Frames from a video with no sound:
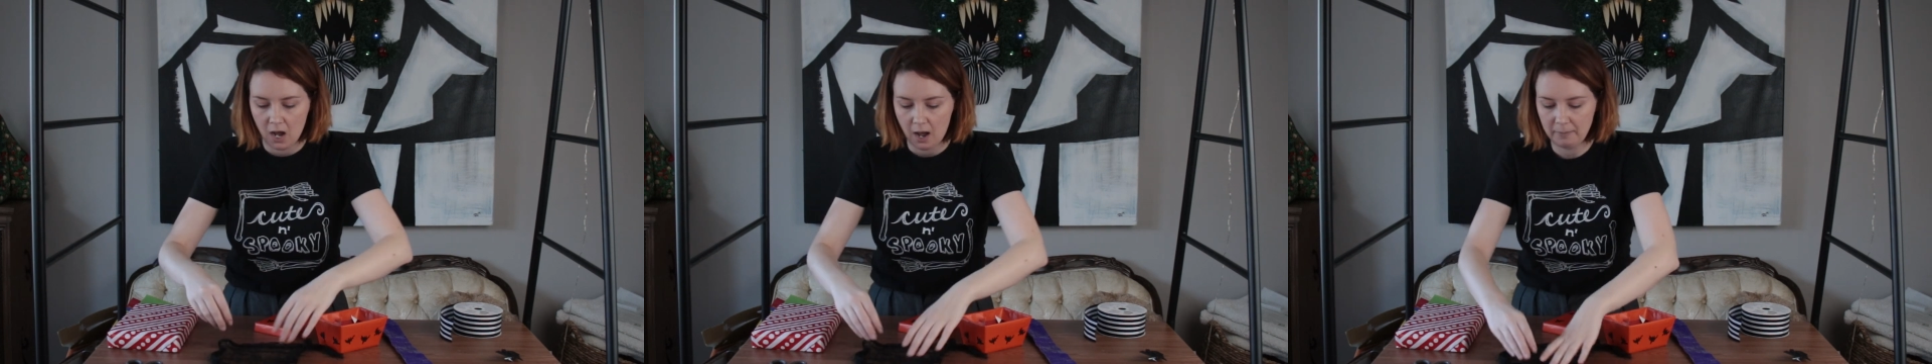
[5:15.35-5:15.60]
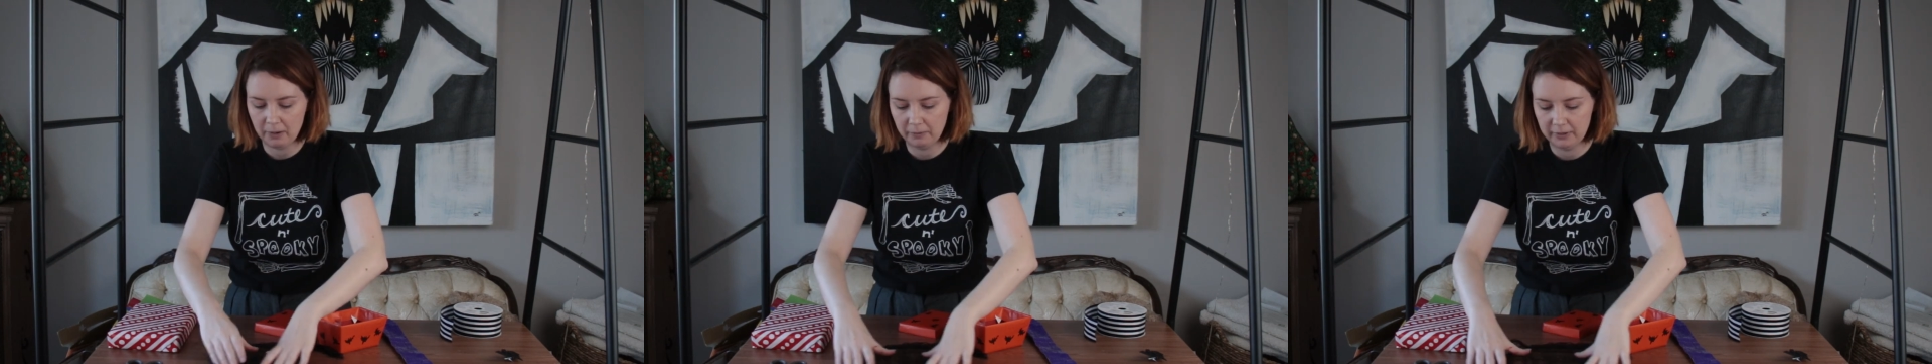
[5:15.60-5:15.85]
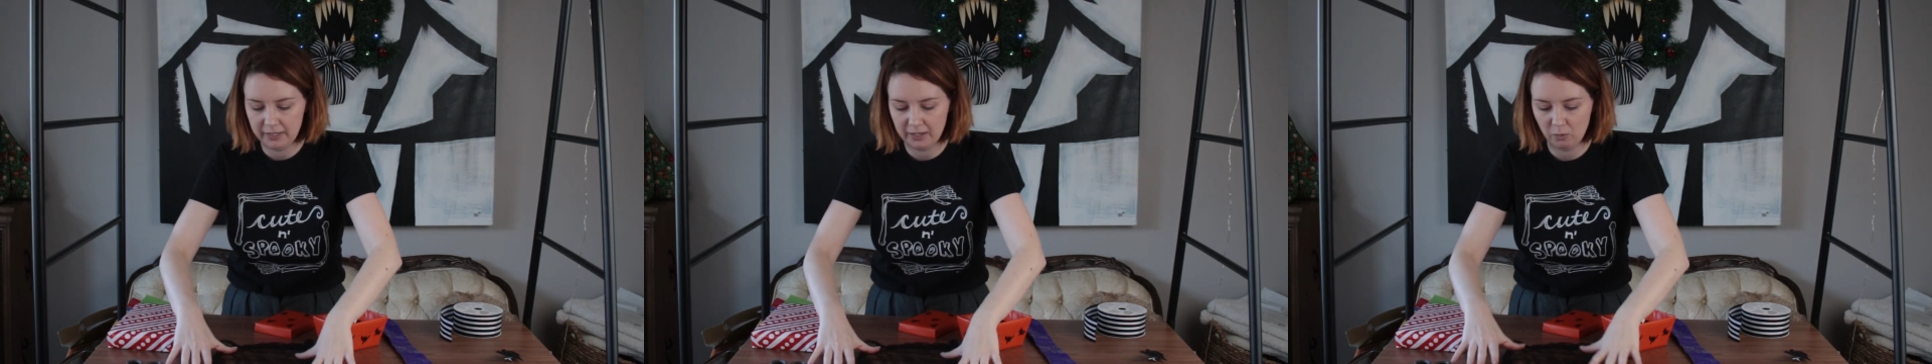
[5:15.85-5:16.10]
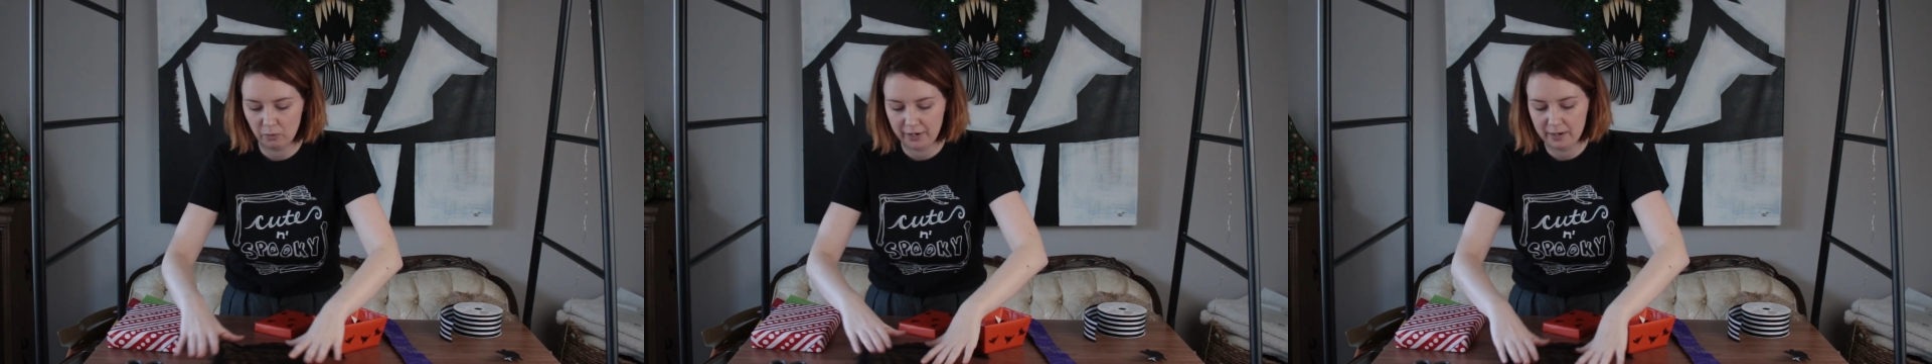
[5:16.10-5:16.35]
I'm not really
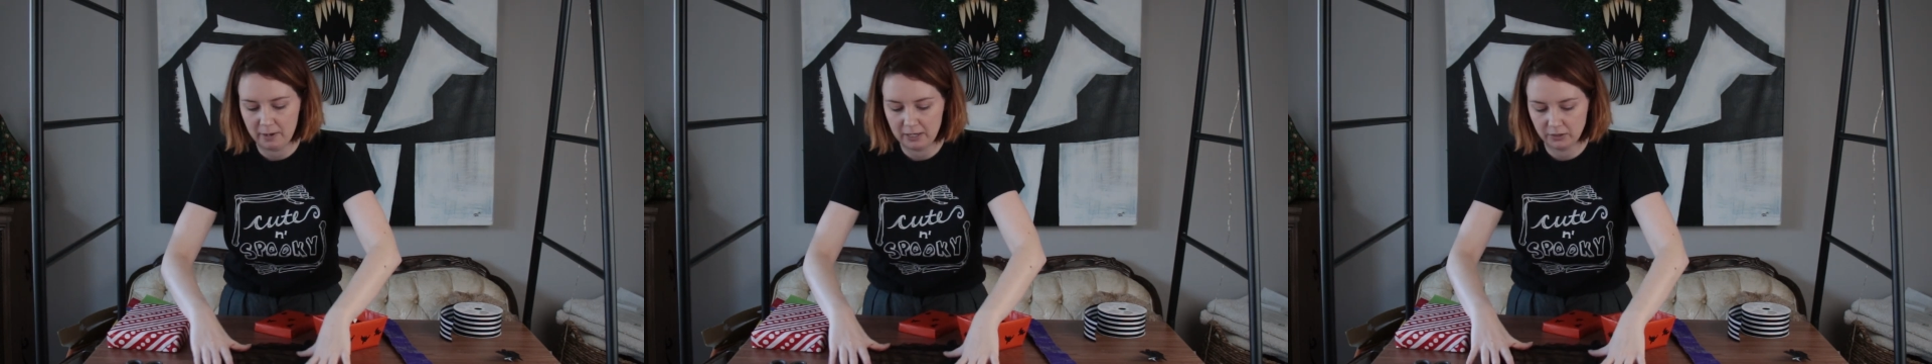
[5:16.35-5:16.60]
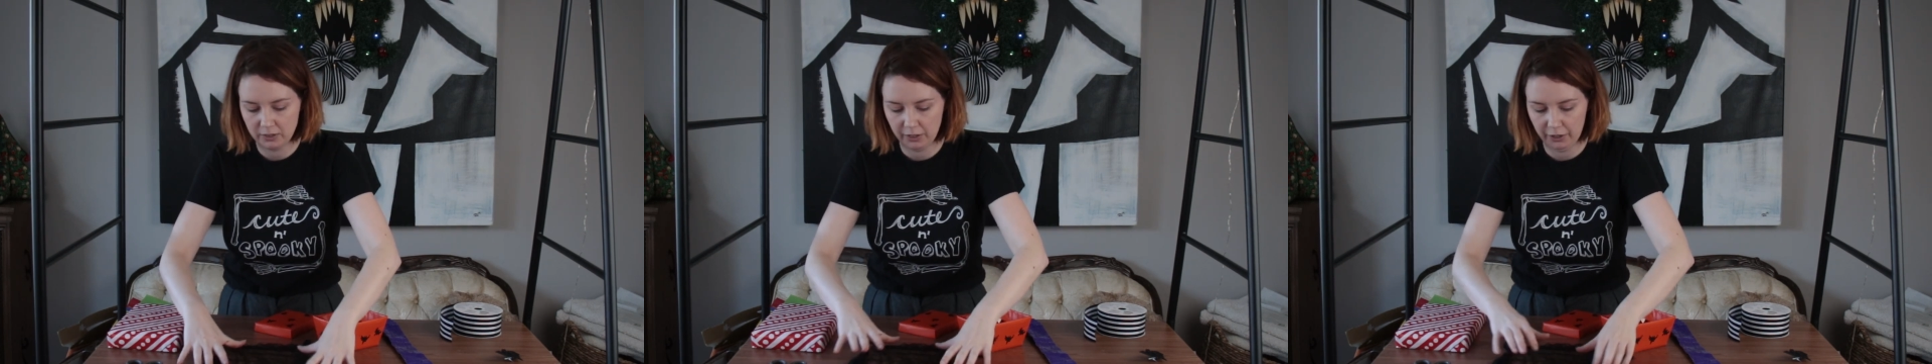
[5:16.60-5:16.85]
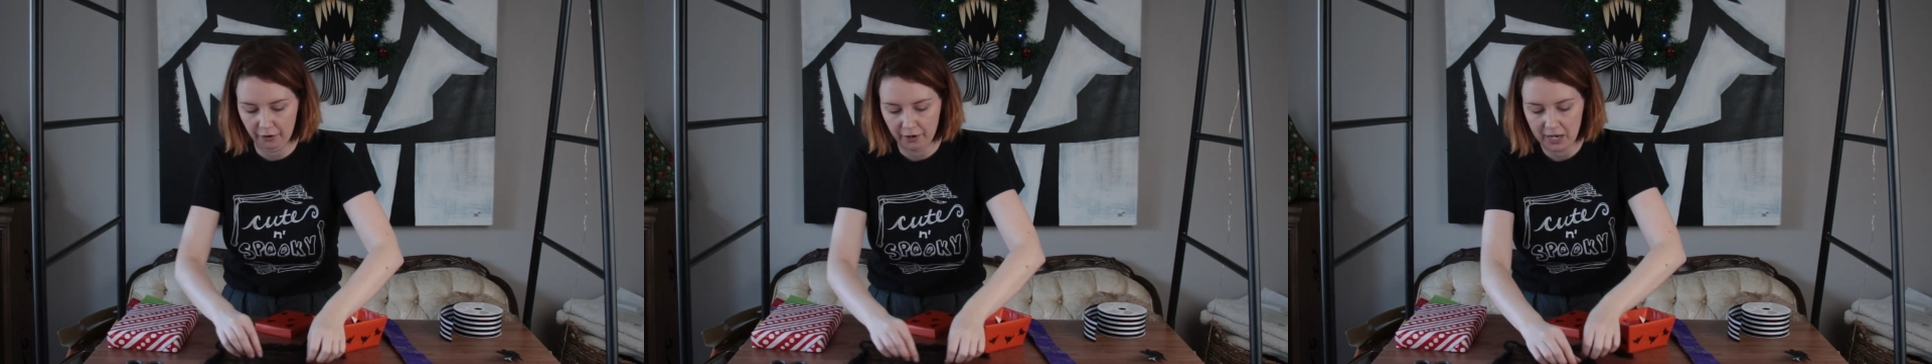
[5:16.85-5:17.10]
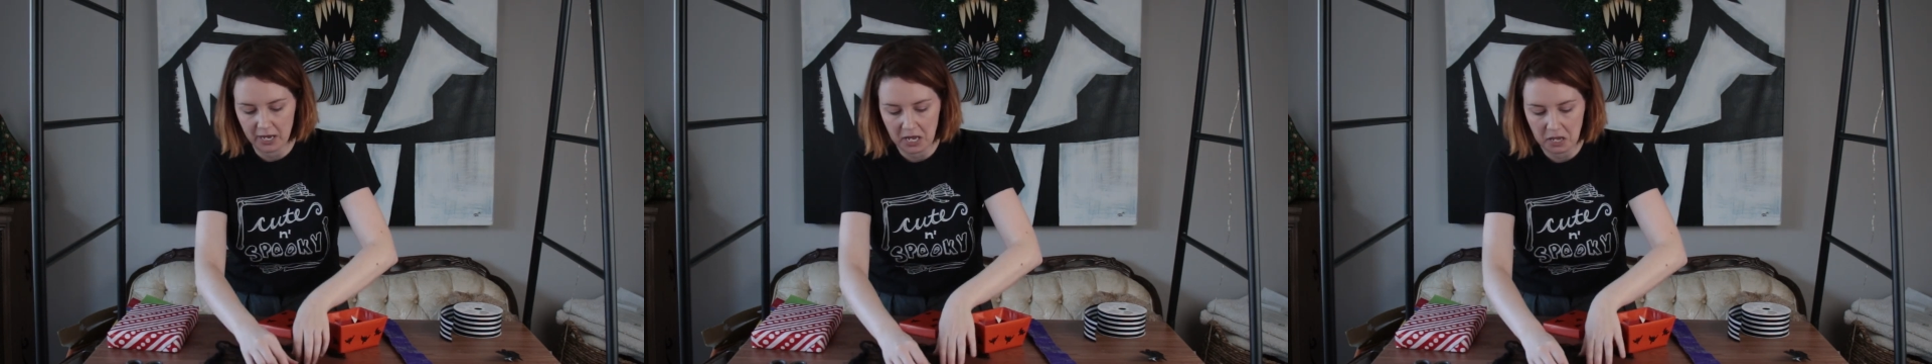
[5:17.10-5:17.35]
gonna worry about
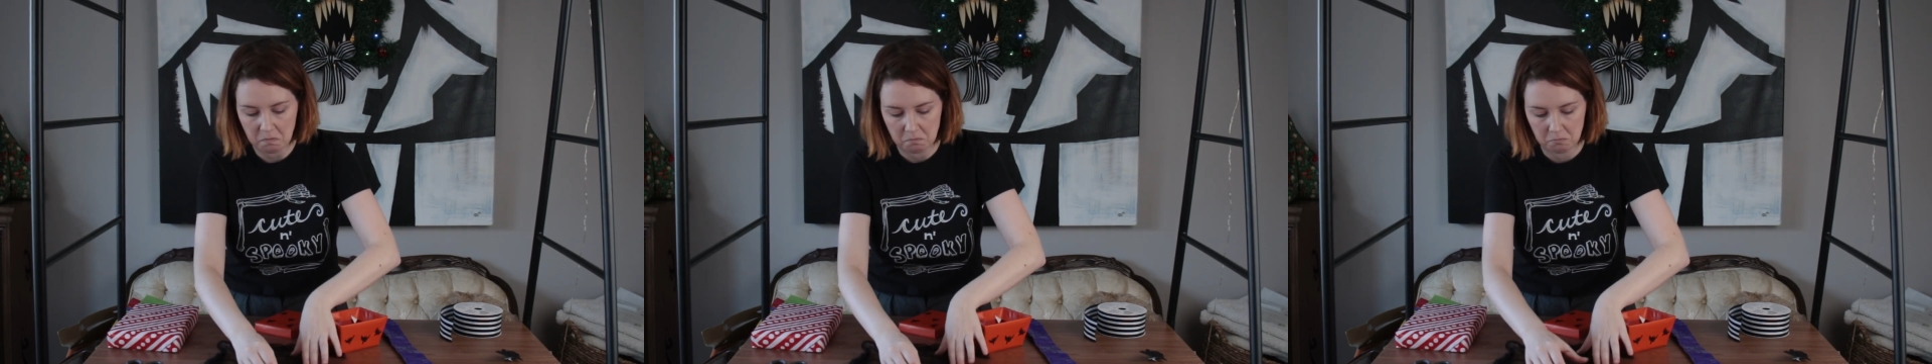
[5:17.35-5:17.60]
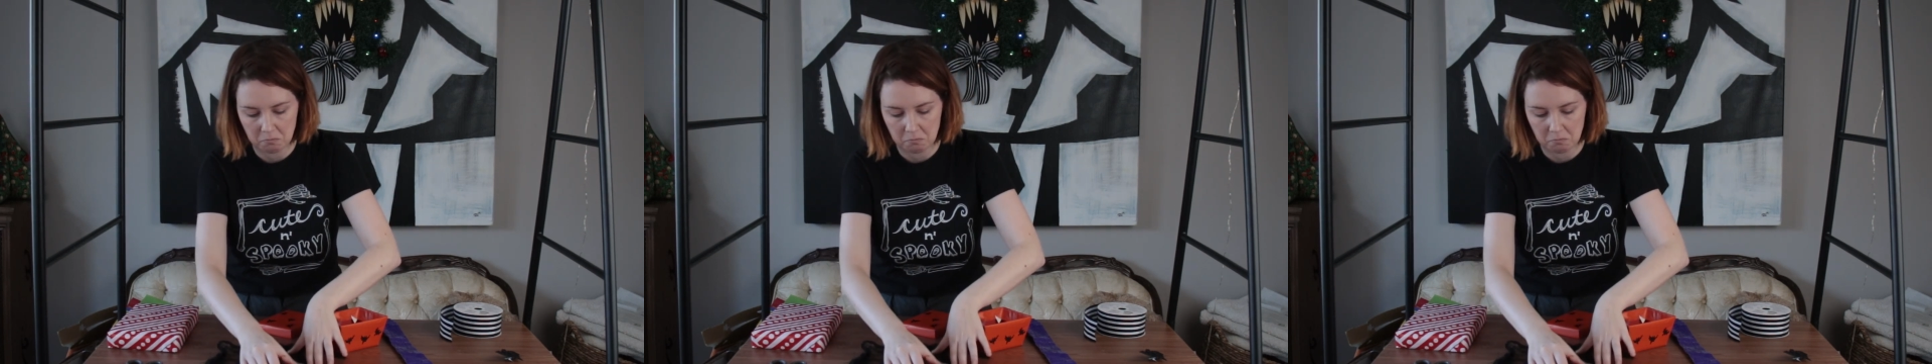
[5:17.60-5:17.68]
securing it.